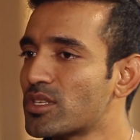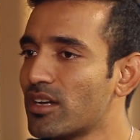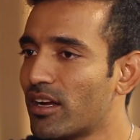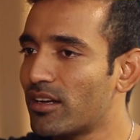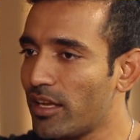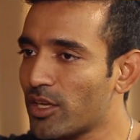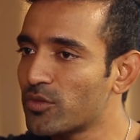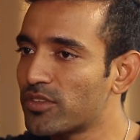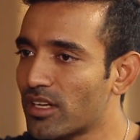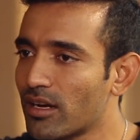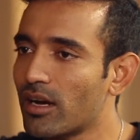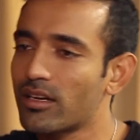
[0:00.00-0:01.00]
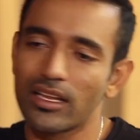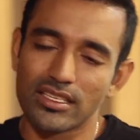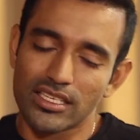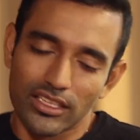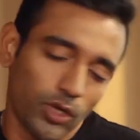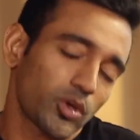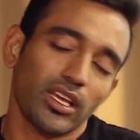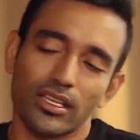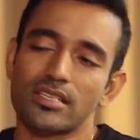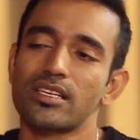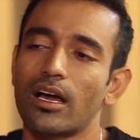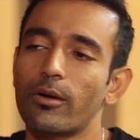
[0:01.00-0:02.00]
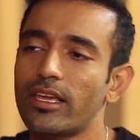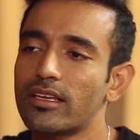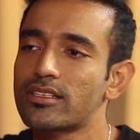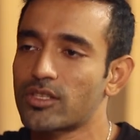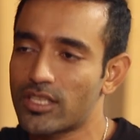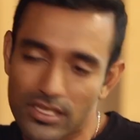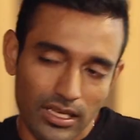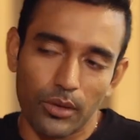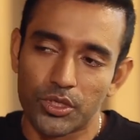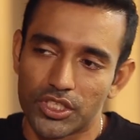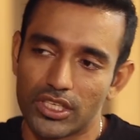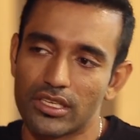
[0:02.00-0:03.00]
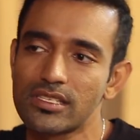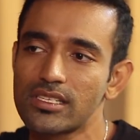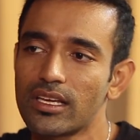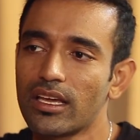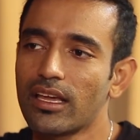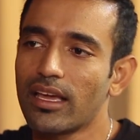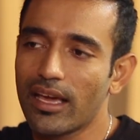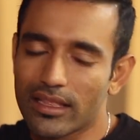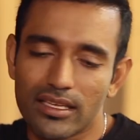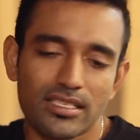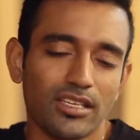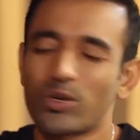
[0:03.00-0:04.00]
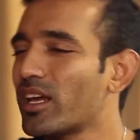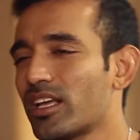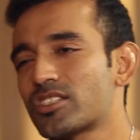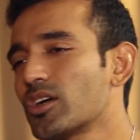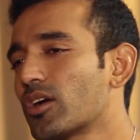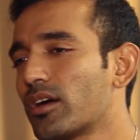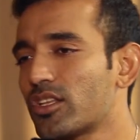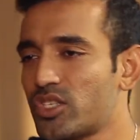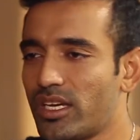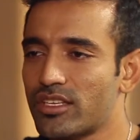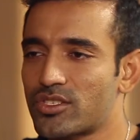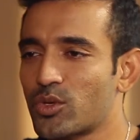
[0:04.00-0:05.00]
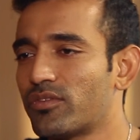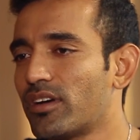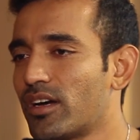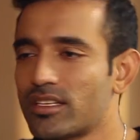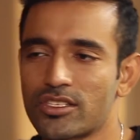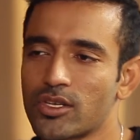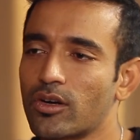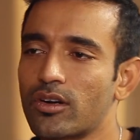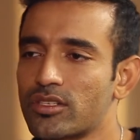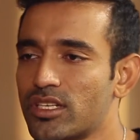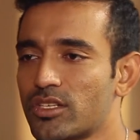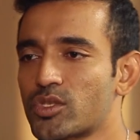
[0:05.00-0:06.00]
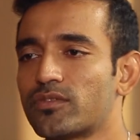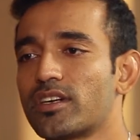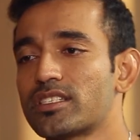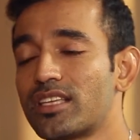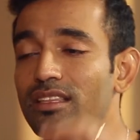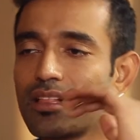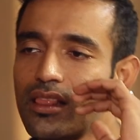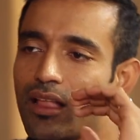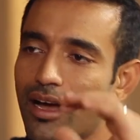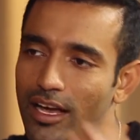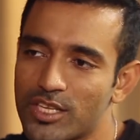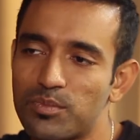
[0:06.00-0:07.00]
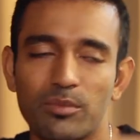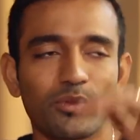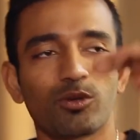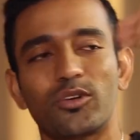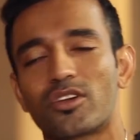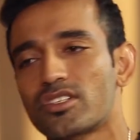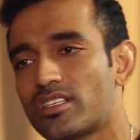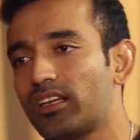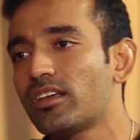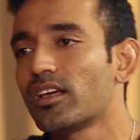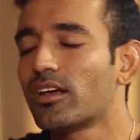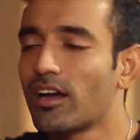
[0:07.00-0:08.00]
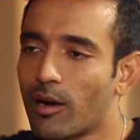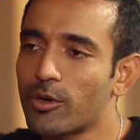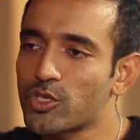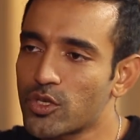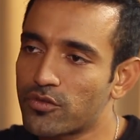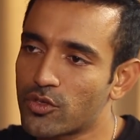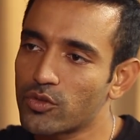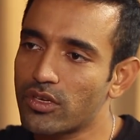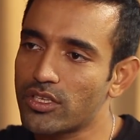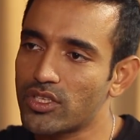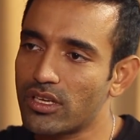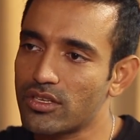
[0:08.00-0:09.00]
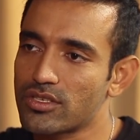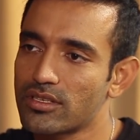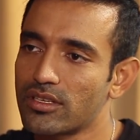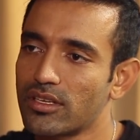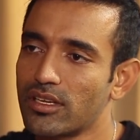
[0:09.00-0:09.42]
to you uh, take you for granted and say that, okay, this is how he is, this is how she is. And they say, okay, it's not going to change so fast, it's not going to change so fast. They're the last people who are going to see how much you've truly changed.